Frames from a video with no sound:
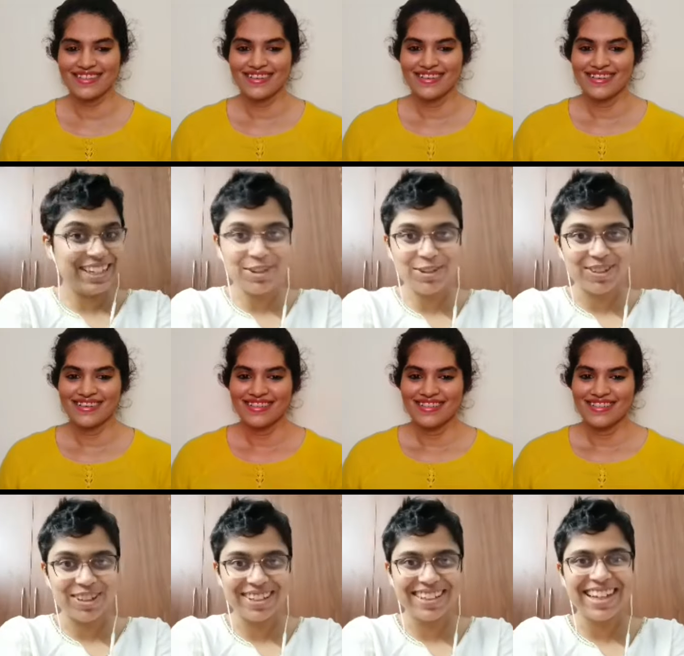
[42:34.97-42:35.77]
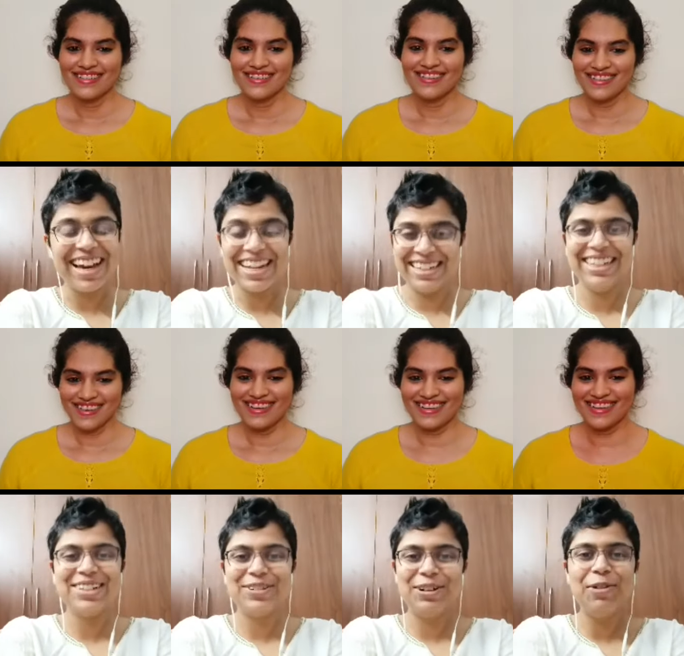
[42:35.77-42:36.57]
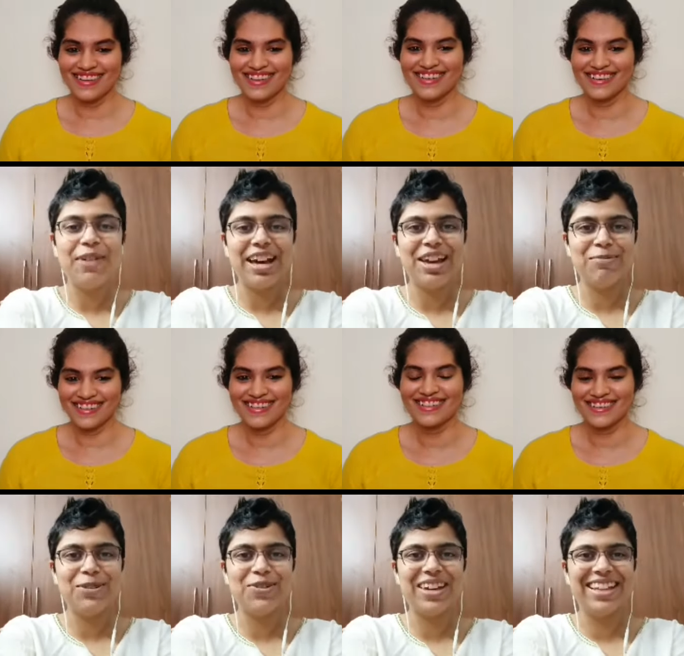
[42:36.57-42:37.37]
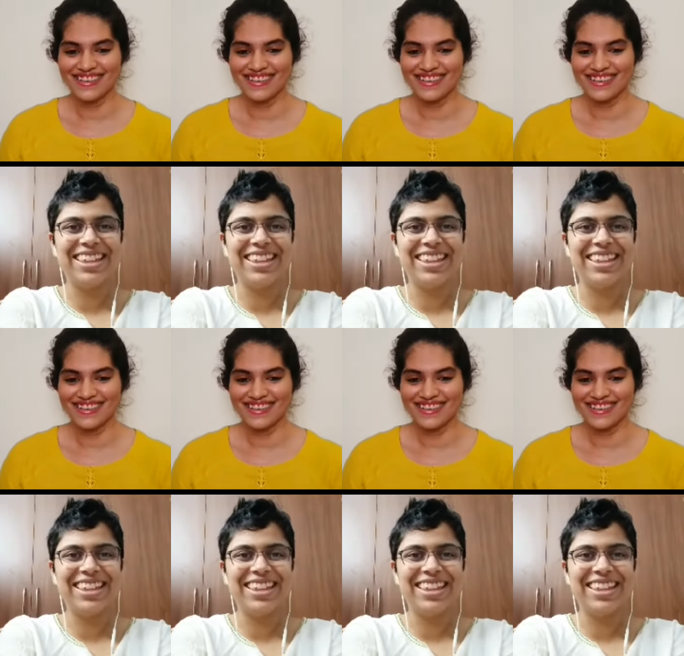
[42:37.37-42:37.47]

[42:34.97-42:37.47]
Speaker 1: you. I need to know uh-huh. why I'm doing